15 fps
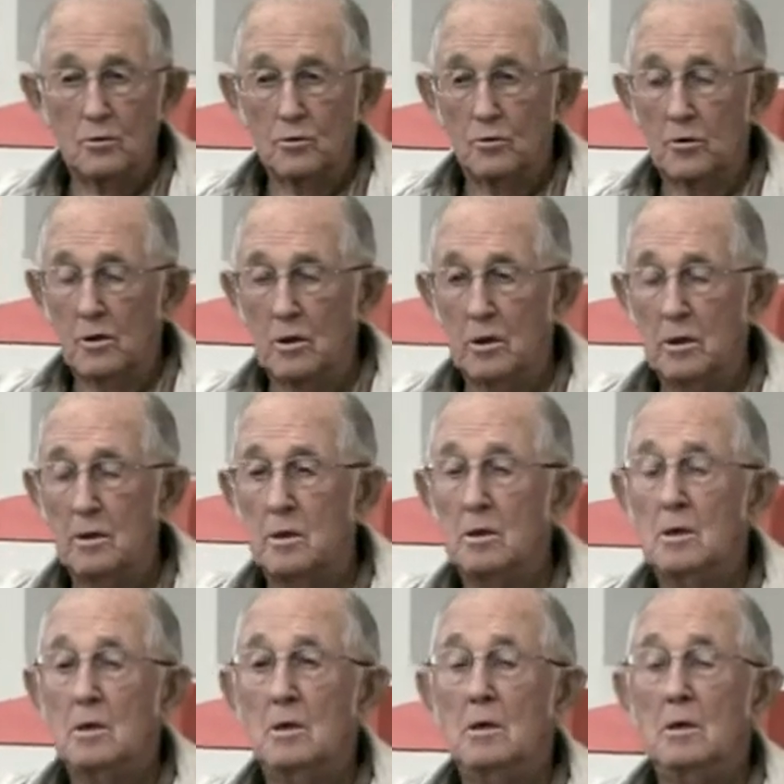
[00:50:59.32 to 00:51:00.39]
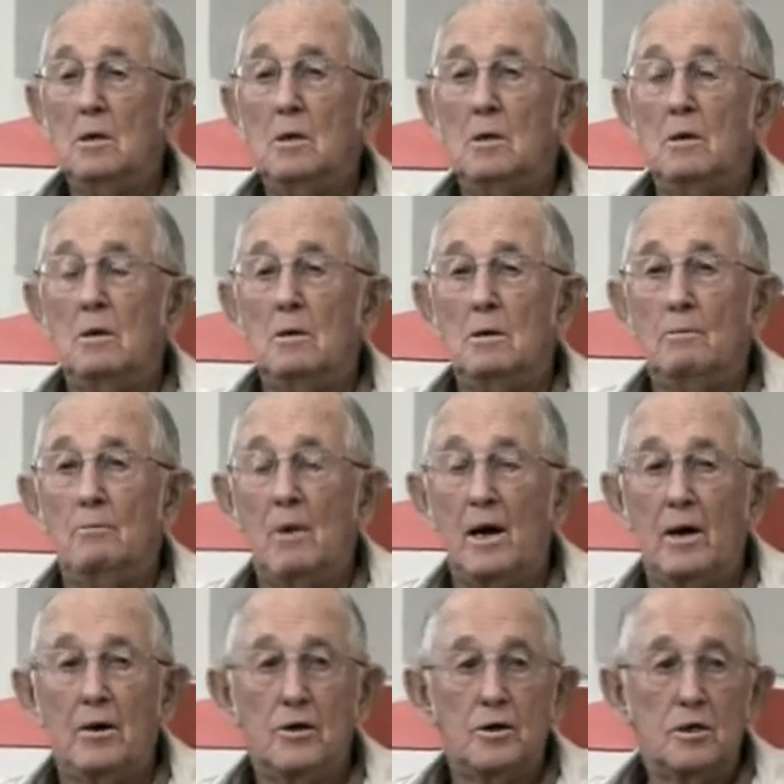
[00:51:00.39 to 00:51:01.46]
Gray,
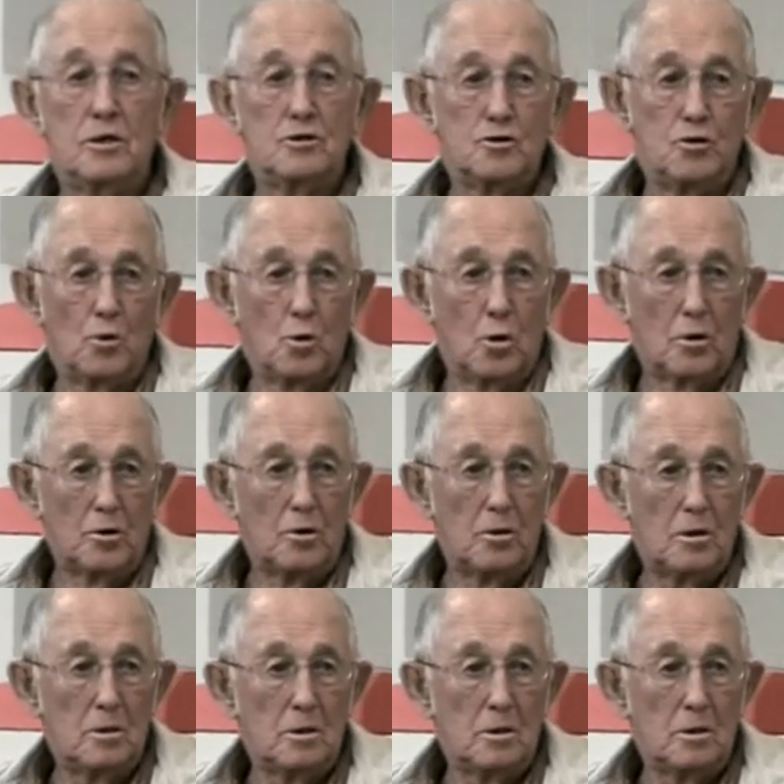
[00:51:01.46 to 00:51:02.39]
married his daughter,